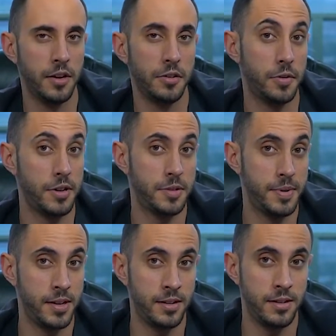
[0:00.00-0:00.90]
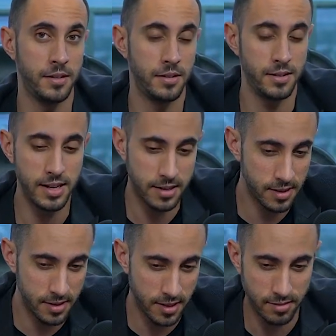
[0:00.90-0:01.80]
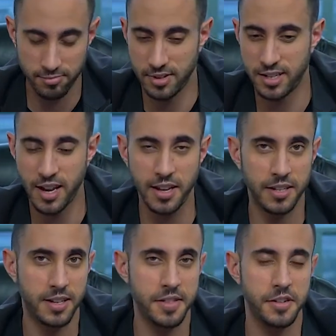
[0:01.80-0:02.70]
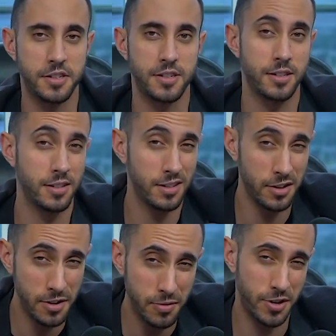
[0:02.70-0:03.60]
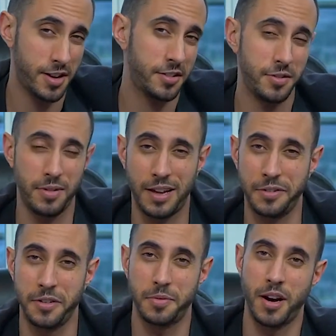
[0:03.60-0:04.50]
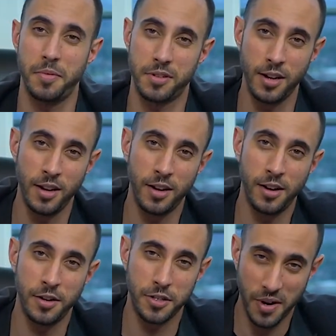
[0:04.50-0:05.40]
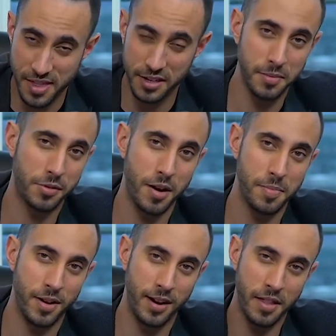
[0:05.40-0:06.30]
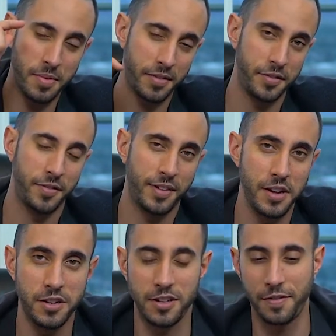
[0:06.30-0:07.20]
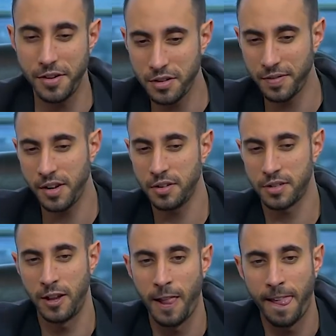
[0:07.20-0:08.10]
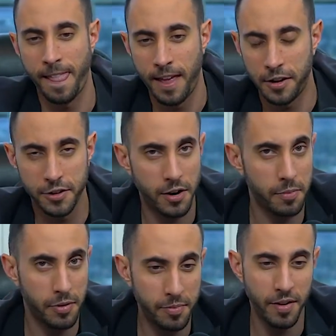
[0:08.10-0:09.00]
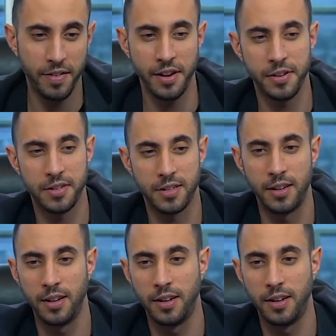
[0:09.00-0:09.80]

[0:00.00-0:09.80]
Growth has been decent, steady. Let's get this new channel to 1,000 subscribers. So hit that subscribe button and the bell for notifications on future videos, and I'll try to improve my videos.